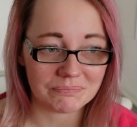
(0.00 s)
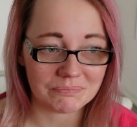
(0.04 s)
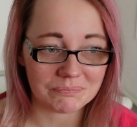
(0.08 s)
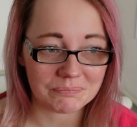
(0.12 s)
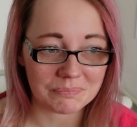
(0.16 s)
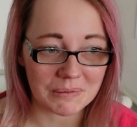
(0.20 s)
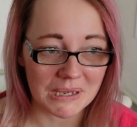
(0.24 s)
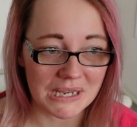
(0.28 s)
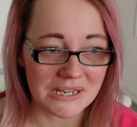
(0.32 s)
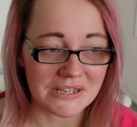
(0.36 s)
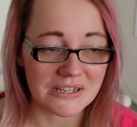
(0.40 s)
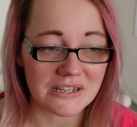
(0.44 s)

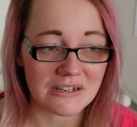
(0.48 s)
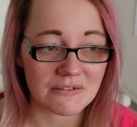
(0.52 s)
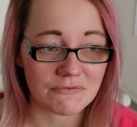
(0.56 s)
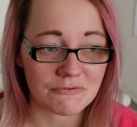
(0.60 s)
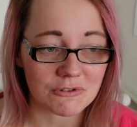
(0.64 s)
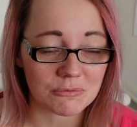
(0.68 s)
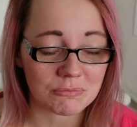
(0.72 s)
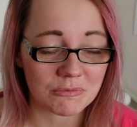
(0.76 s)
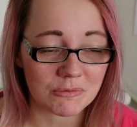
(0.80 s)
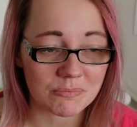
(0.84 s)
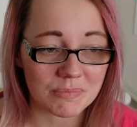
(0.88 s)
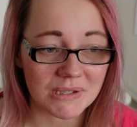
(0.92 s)
basically
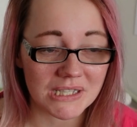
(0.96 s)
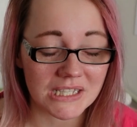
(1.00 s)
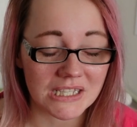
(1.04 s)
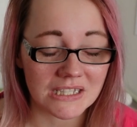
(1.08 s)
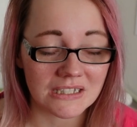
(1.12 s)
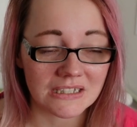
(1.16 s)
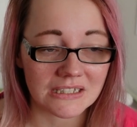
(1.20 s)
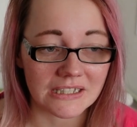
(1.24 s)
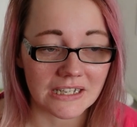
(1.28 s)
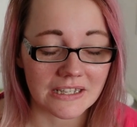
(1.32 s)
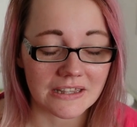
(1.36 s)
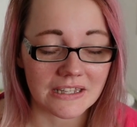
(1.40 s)
from the
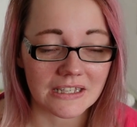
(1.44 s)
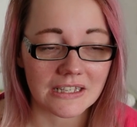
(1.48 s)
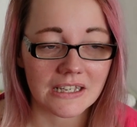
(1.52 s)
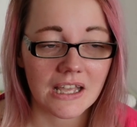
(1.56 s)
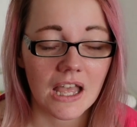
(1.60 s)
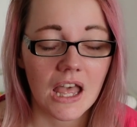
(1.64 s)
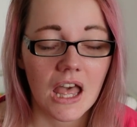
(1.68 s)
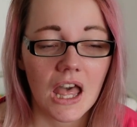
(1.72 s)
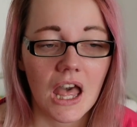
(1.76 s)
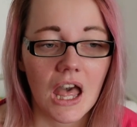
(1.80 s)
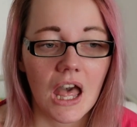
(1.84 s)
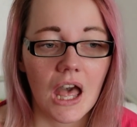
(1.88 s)
beginning, I think.
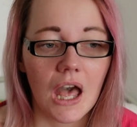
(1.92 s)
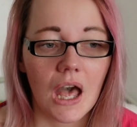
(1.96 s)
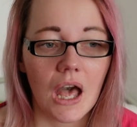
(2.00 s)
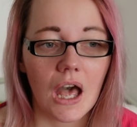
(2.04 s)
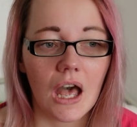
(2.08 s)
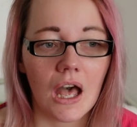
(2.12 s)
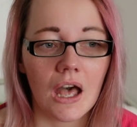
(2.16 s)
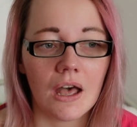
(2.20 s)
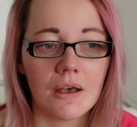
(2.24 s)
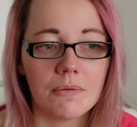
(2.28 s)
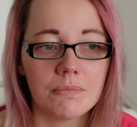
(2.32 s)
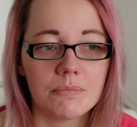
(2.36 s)

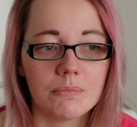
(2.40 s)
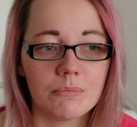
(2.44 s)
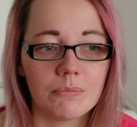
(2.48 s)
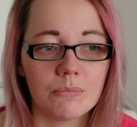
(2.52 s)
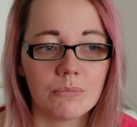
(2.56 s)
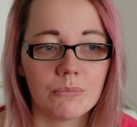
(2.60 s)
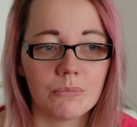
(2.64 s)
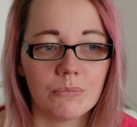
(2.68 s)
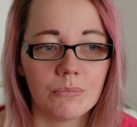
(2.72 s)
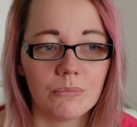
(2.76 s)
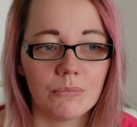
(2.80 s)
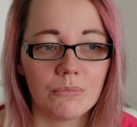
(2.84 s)

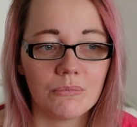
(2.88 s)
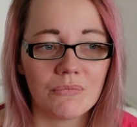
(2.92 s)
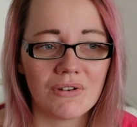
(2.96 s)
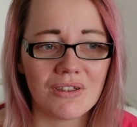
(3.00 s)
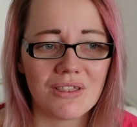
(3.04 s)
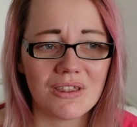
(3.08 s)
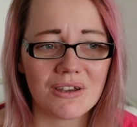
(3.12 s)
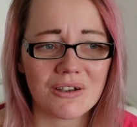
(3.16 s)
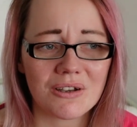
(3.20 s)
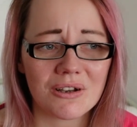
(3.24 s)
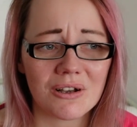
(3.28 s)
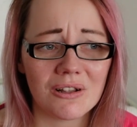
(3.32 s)
But
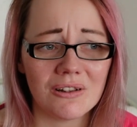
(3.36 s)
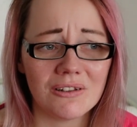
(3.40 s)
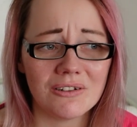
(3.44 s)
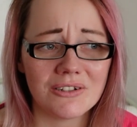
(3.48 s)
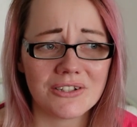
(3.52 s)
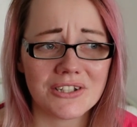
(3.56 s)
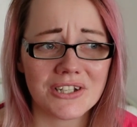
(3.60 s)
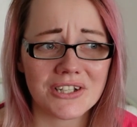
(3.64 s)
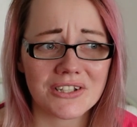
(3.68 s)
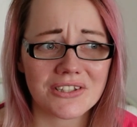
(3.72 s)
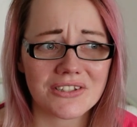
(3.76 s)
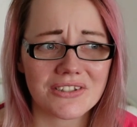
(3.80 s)
the color
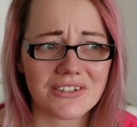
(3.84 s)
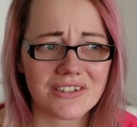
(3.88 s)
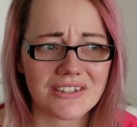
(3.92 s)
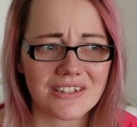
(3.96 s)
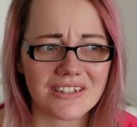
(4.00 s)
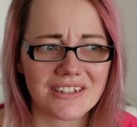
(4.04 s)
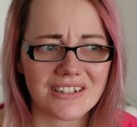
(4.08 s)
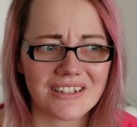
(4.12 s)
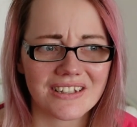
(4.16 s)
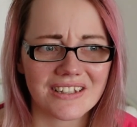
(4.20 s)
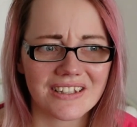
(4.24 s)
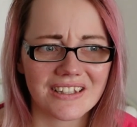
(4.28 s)
just
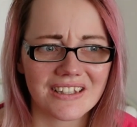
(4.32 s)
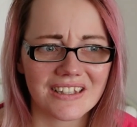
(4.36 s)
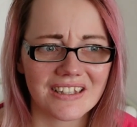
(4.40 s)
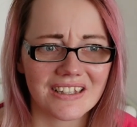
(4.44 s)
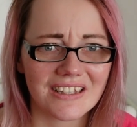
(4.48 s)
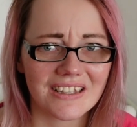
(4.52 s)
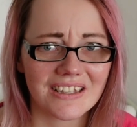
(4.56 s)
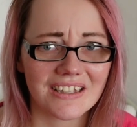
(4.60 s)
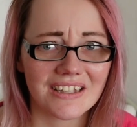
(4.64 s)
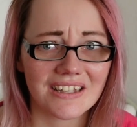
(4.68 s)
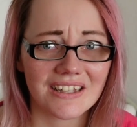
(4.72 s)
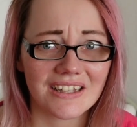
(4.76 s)

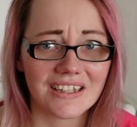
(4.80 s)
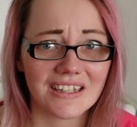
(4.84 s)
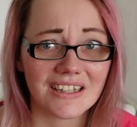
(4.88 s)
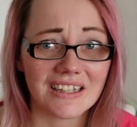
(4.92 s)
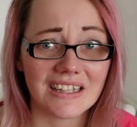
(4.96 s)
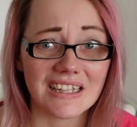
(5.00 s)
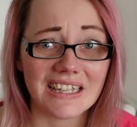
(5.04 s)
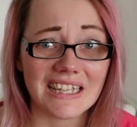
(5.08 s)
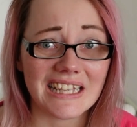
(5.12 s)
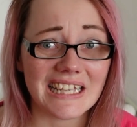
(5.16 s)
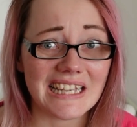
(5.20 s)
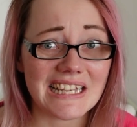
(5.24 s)

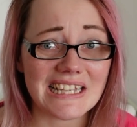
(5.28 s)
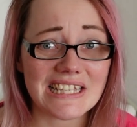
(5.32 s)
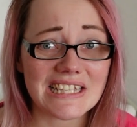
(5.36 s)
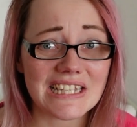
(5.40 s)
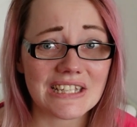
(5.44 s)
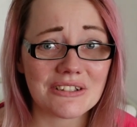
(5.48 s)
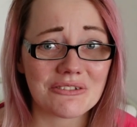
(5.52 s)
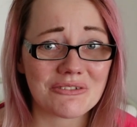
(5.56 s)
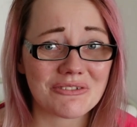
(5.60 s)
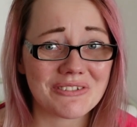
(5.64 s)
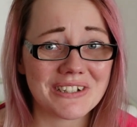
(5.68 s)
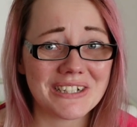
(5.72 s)

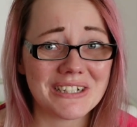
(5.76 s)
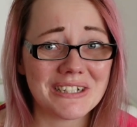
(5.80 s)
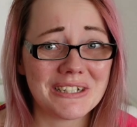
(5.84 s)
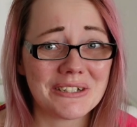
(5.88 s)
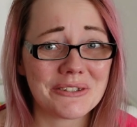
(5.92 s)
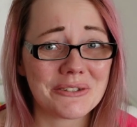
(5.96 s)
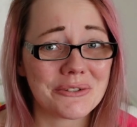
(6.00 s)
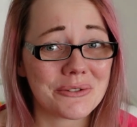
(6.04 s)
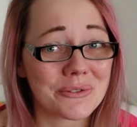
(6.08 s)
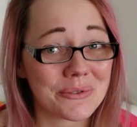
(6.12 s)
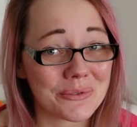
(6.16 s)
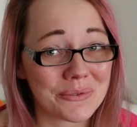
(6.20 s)
isn't really
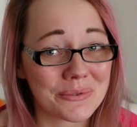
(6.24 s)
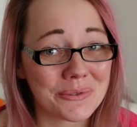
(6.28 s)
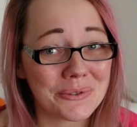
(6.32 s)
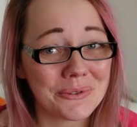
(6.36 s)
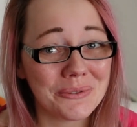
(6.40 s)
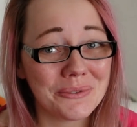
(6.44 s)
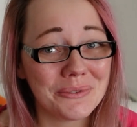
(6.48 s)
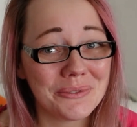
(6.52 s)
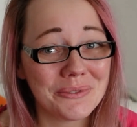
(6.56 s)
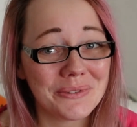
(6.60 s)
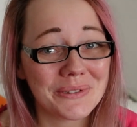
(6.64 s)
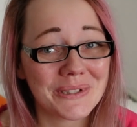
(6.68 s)

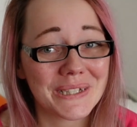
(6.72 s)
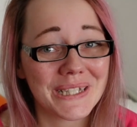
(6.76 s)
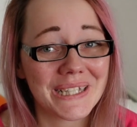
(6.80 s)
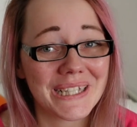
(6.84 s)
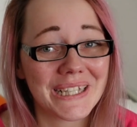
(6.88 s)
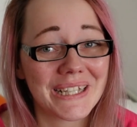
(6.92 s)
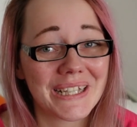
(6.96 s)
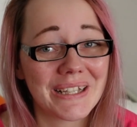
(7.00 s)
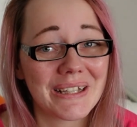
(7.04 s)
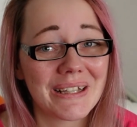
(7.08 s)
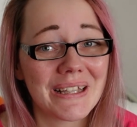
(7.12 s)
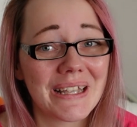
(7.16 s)
true,
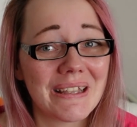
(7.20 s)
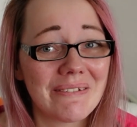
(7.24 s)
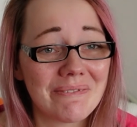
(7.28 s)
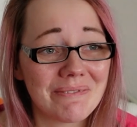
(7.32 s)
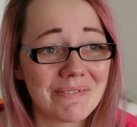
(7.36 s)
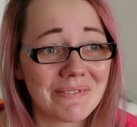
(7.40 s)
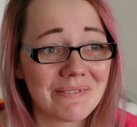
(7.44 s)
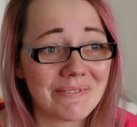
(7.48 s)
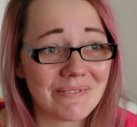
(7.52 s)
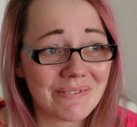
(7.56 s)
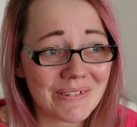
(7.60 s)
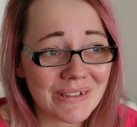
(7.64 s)

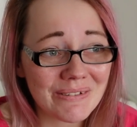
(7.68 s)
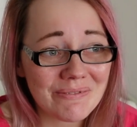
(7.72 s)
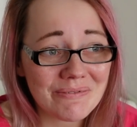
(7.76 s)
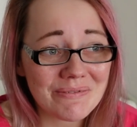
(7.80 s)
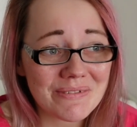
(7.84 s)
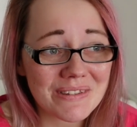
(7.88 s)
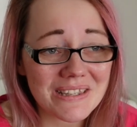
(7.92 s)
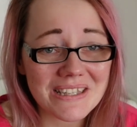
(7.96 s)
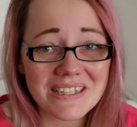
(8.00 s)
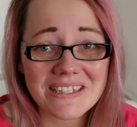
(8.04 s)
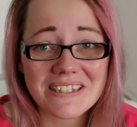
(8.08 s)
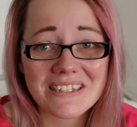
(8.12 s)
even
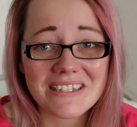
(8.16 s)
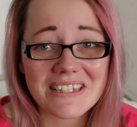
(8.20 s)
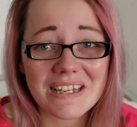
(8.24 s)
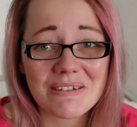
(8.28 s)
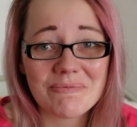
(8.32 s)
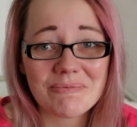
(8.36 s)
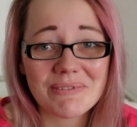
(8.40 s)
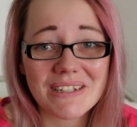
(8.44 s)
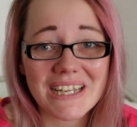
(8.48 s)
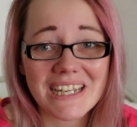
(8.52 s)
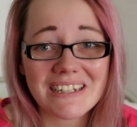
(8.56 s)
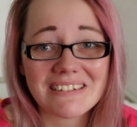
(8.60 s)
within the
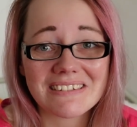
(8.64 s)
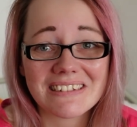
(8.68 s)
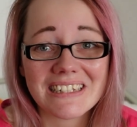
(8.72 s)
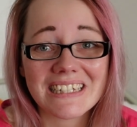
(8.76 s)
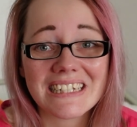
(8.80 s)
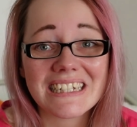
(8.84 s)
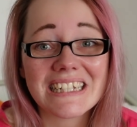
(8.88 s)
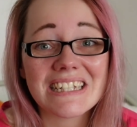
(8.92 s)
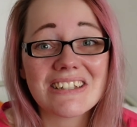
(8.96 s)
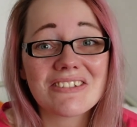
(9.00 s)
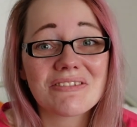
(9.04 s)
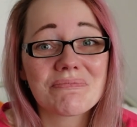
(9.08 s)
same dial.
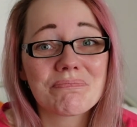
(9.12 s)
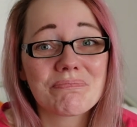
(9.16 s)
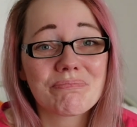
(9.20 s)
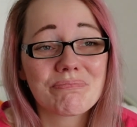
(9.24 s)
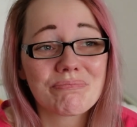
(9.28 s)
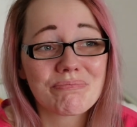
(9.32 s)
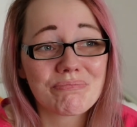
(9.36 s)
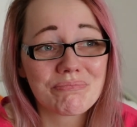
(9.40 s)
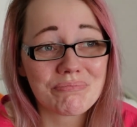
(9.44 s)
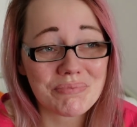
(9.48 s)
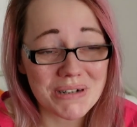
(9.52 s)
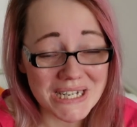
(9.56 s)
Like it's
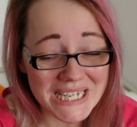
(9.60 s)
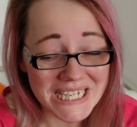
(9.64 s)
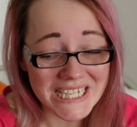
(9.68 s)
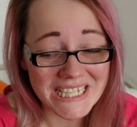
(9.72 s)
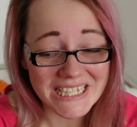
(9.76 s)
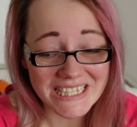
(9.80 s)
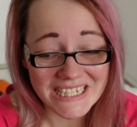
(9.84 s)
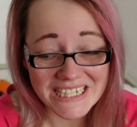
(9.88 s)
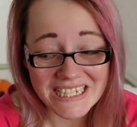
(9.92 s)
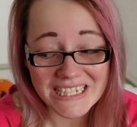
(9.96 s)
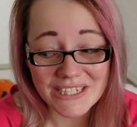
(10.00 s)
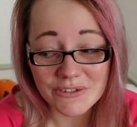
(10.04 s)

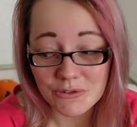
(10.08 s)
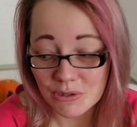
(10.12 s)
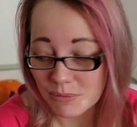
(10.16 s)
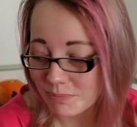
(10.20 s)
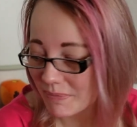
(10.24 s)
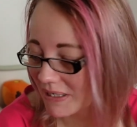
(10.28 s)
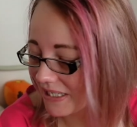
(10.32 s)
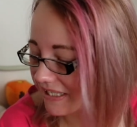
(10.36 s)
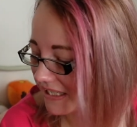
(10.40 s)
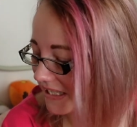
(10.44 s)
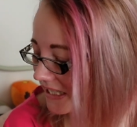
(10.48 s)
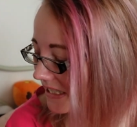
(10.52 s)
pretty
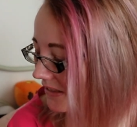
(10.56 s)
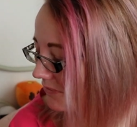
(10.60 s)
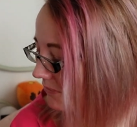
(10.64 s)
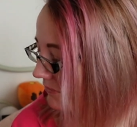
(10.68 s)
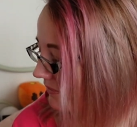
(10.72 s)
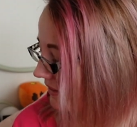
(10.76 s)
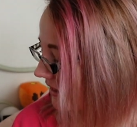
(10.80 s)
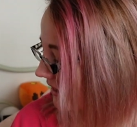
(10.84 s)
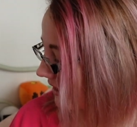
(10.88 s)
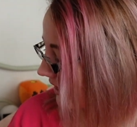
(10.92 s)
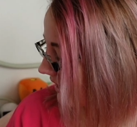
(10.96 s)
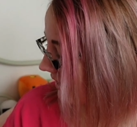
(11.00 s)
dramatic, even
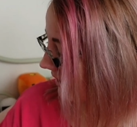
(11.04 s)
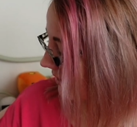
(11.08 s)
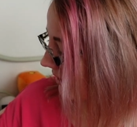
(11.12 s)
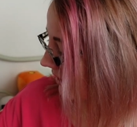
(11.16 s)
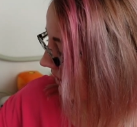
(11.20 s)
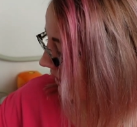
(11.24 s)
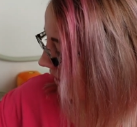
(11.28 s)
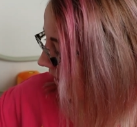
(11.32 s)
with the